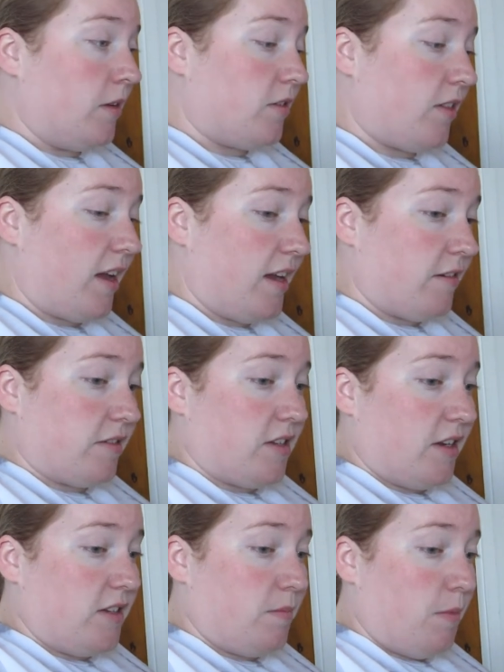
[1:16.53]
so that
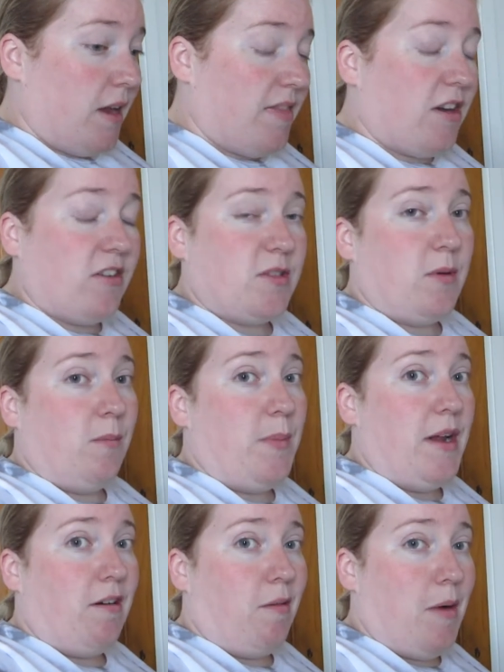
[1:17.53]
irritated me. And then I spilled
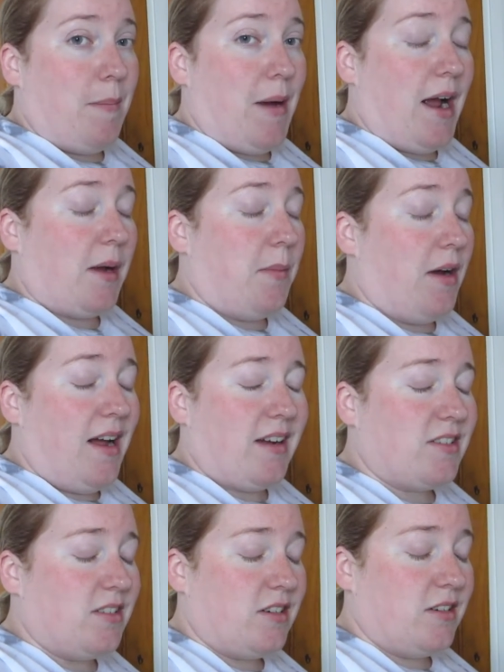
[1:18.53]
beer on my back by
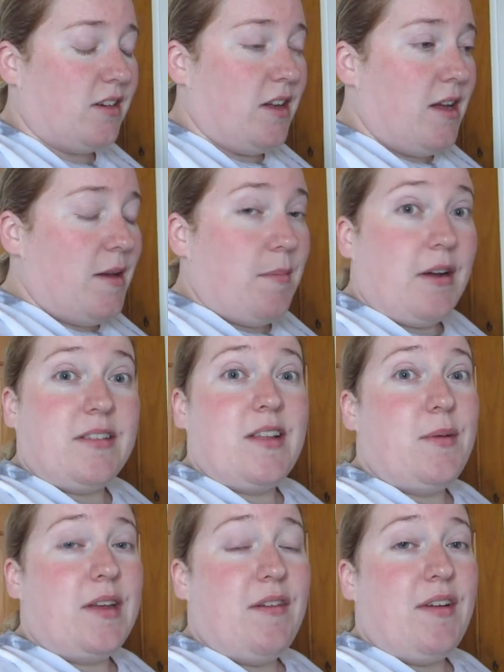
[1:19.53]
accident because
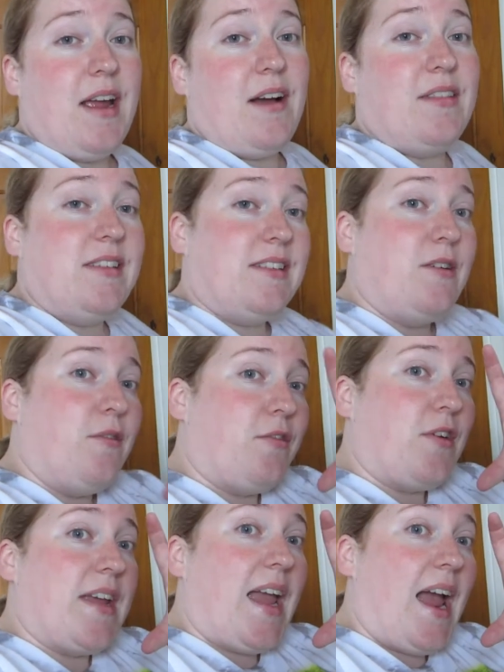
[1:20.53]
they were giving out these little
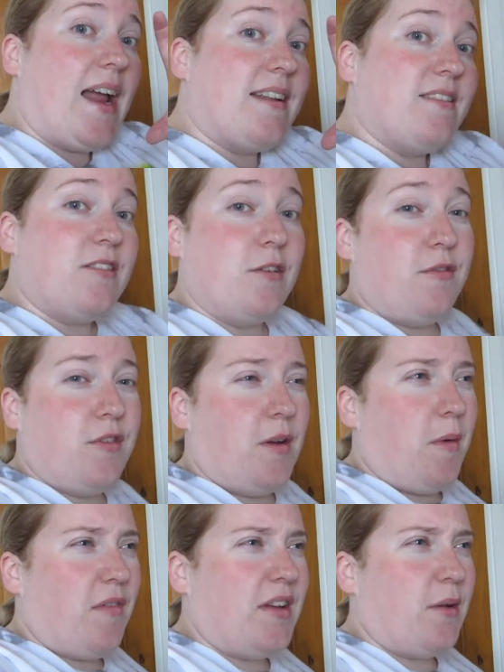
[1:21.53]
free cans of,
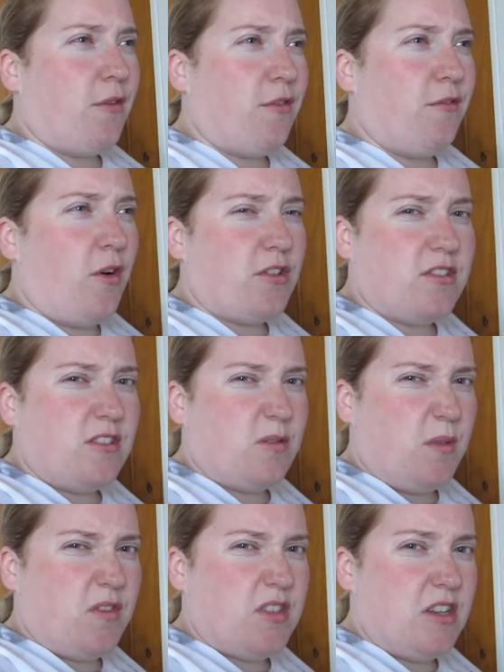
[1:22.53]
um, I think it was Foster's
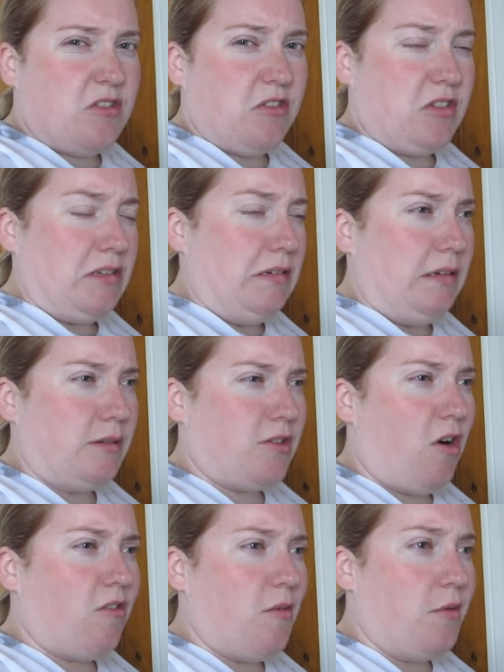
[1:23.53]
with citrus. Oh, that was
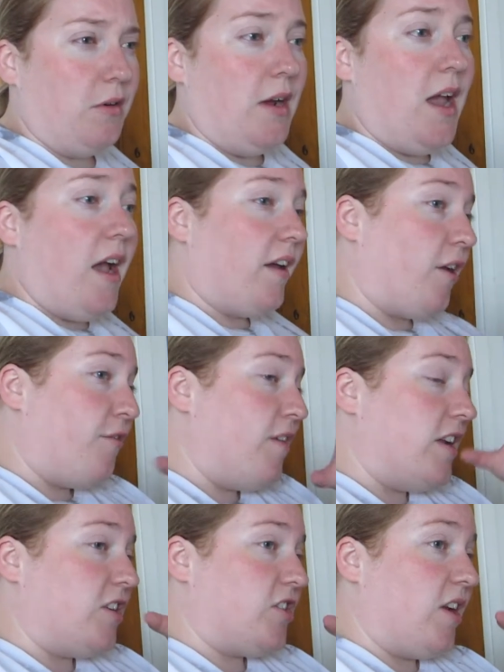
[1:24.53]
horrible. And I
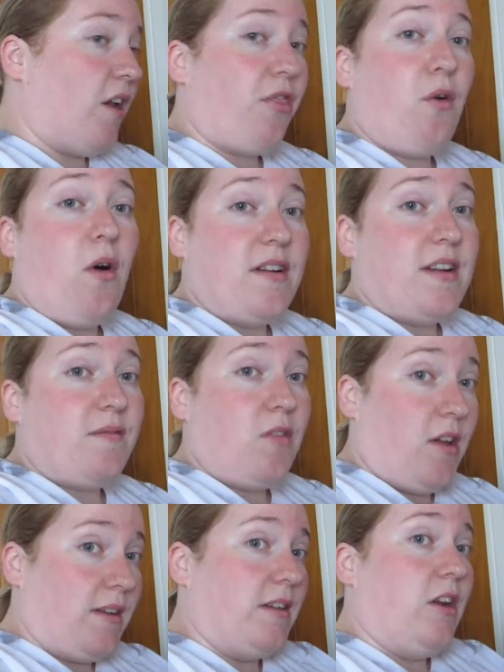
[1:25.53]
finished it. I thought I'd
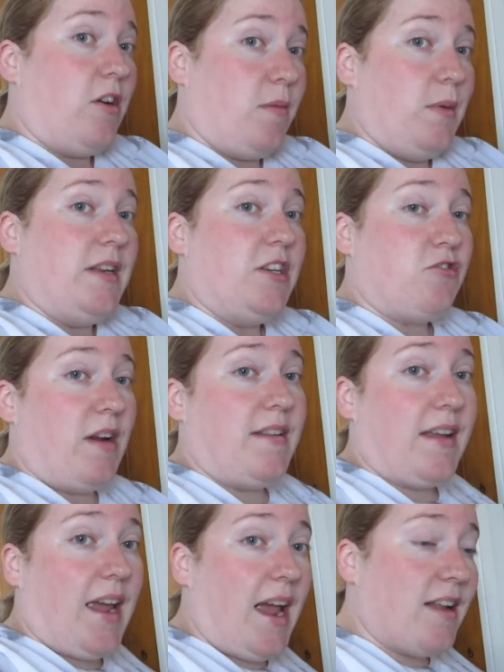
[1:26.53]
like, you know, completely drain
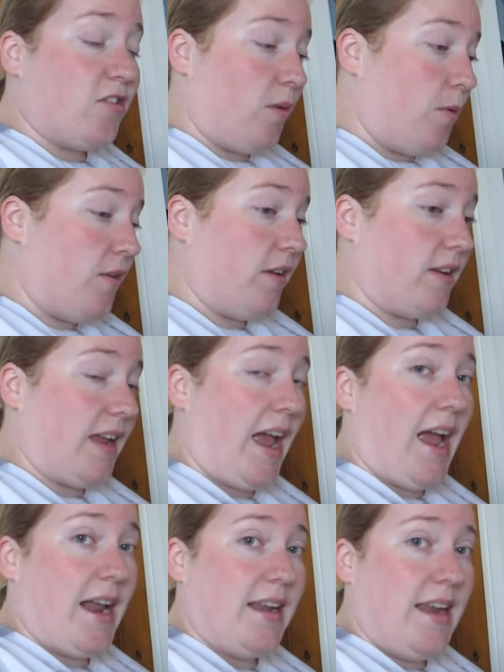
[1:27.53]
the can. So I put the
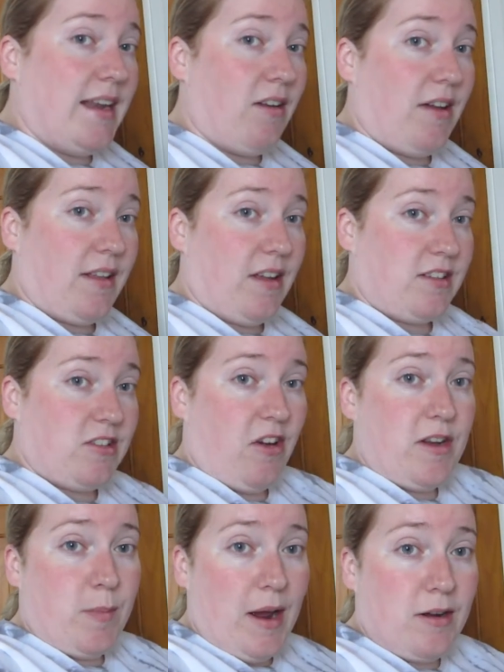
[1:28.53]
can in like a
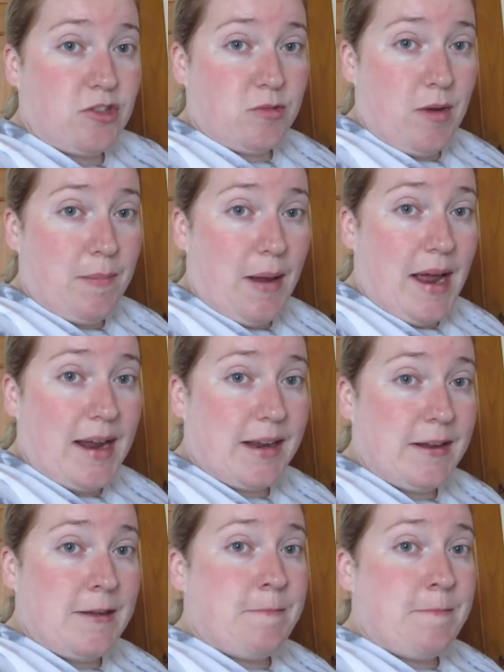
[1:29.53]
side pouch on my bag.